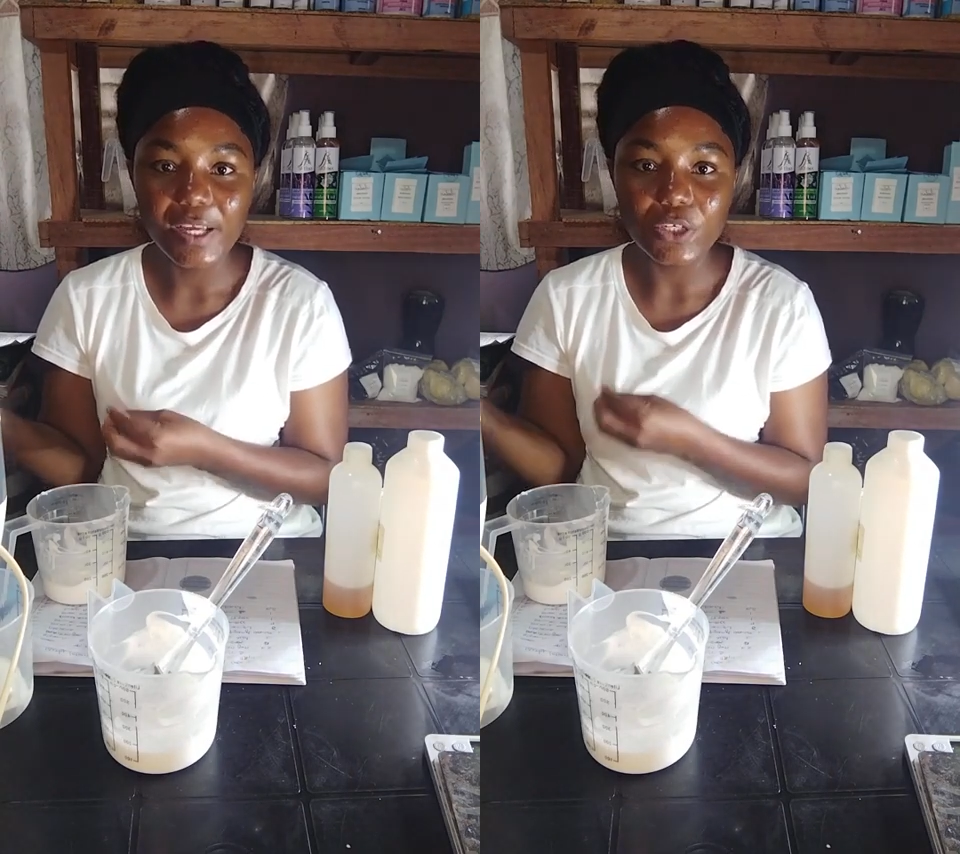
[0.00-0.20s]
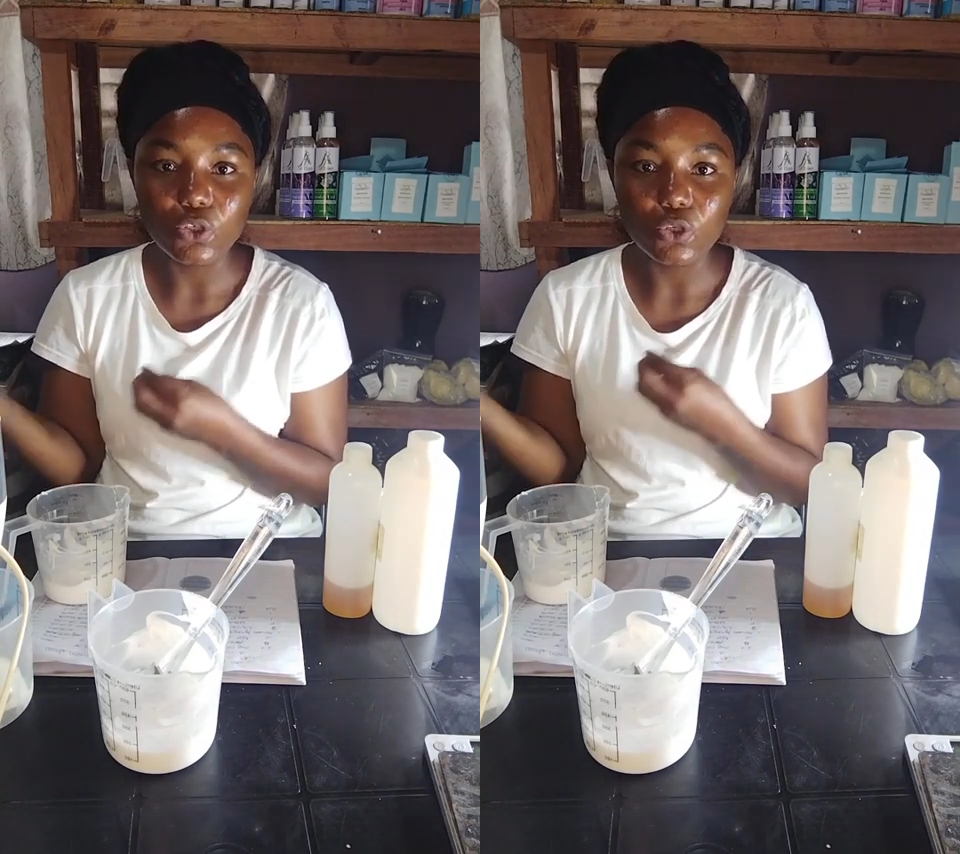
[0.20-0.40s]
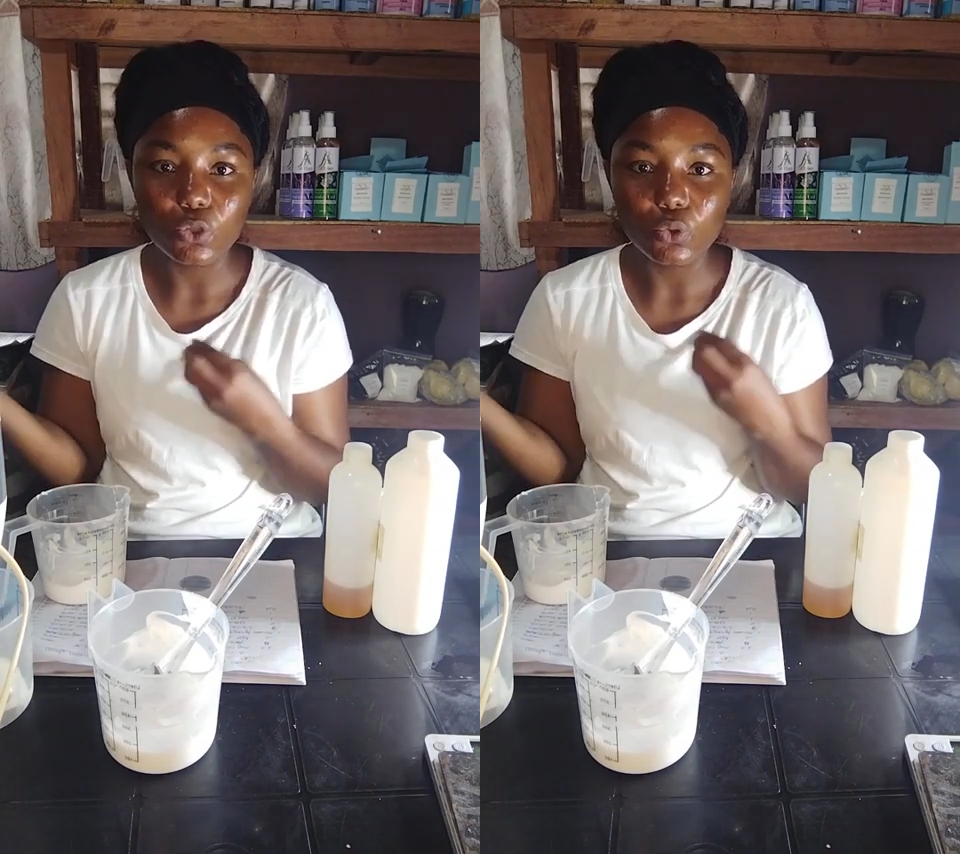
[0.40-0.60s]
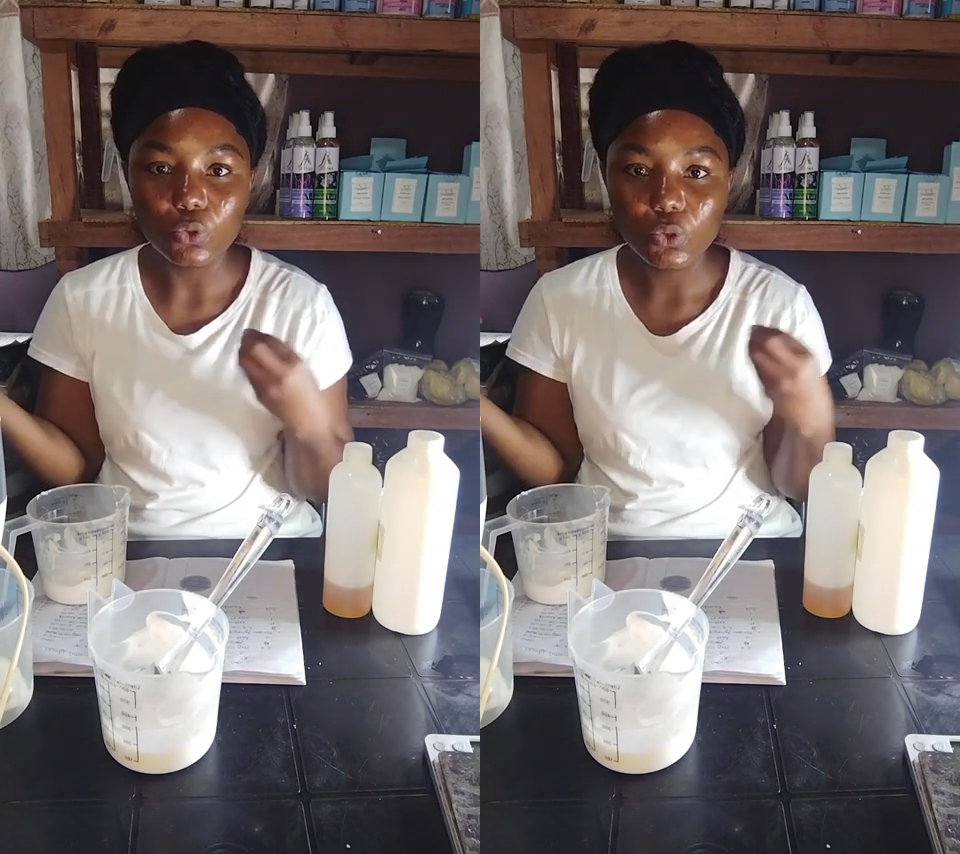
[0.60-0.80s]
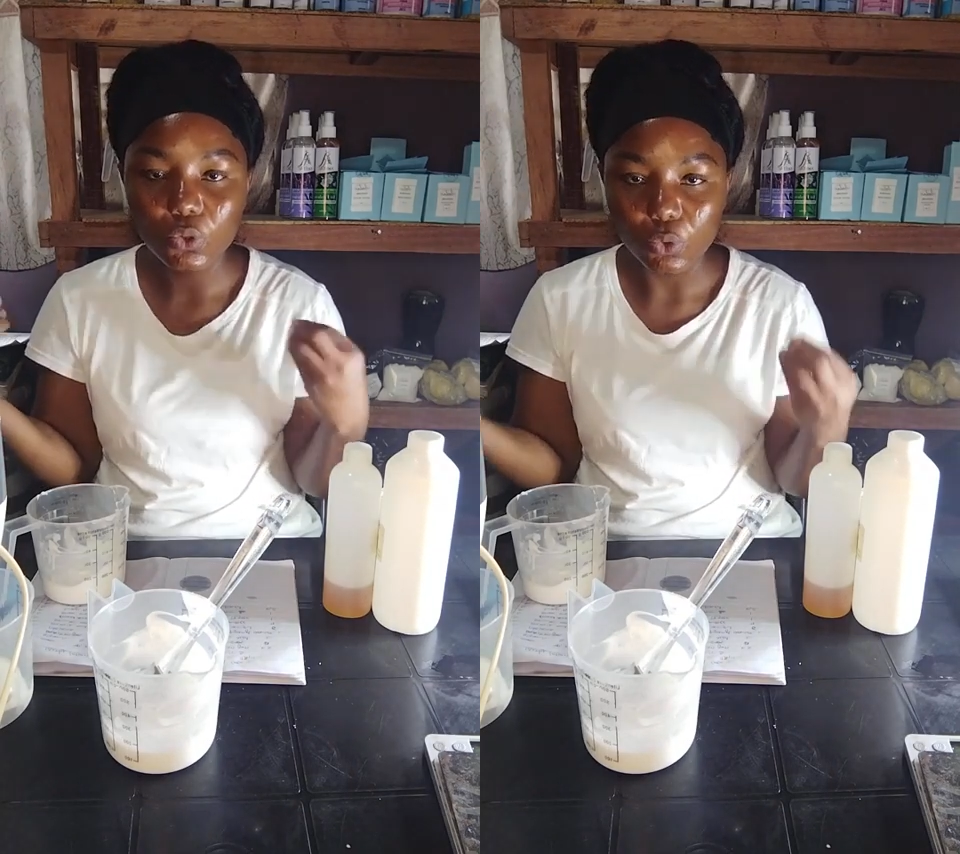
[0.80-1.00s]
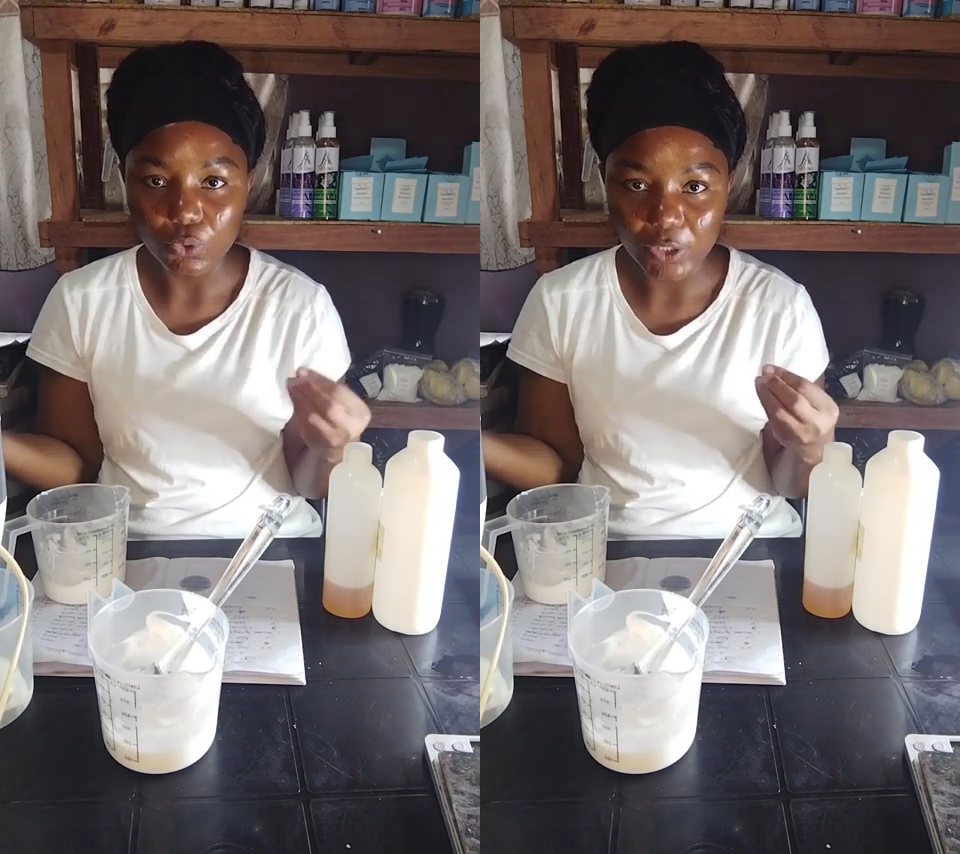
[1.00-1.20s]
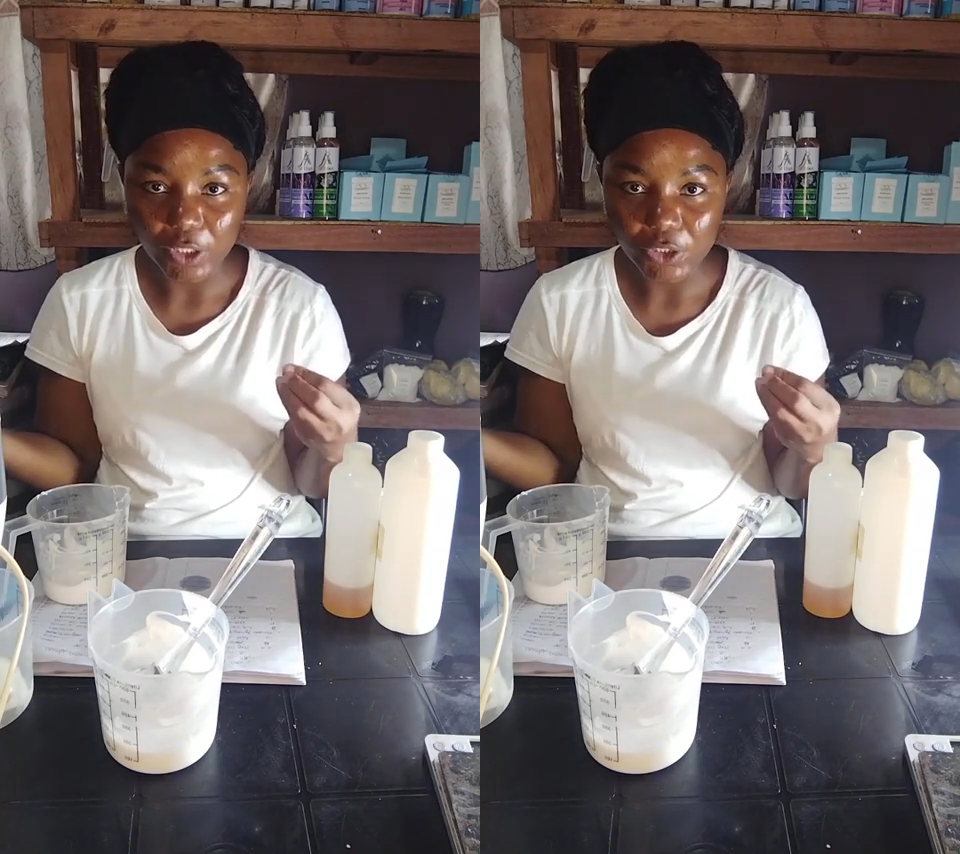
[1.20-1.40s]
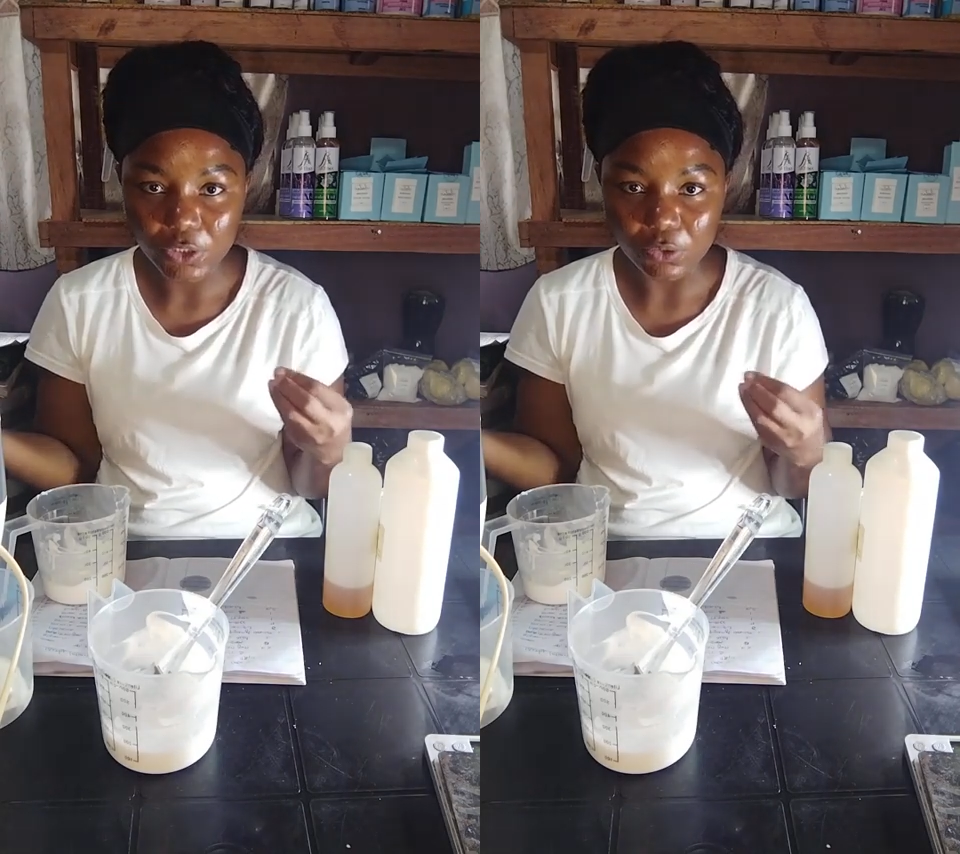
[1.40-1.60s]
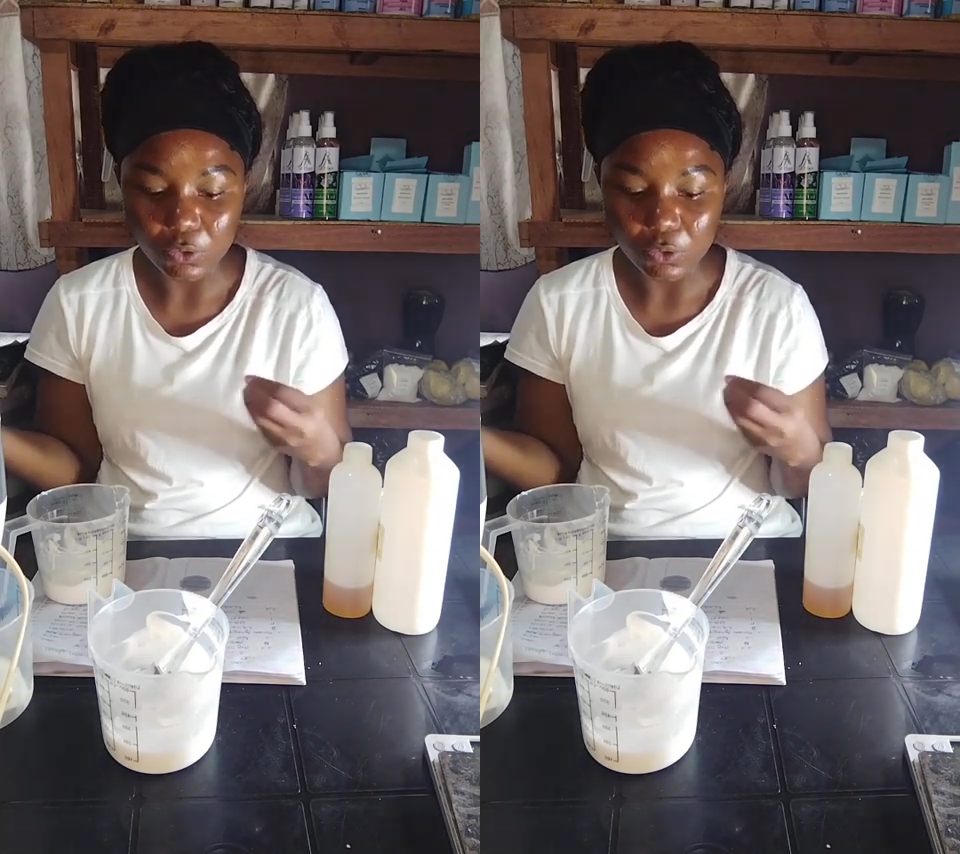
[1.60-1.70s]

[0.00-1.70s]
in your location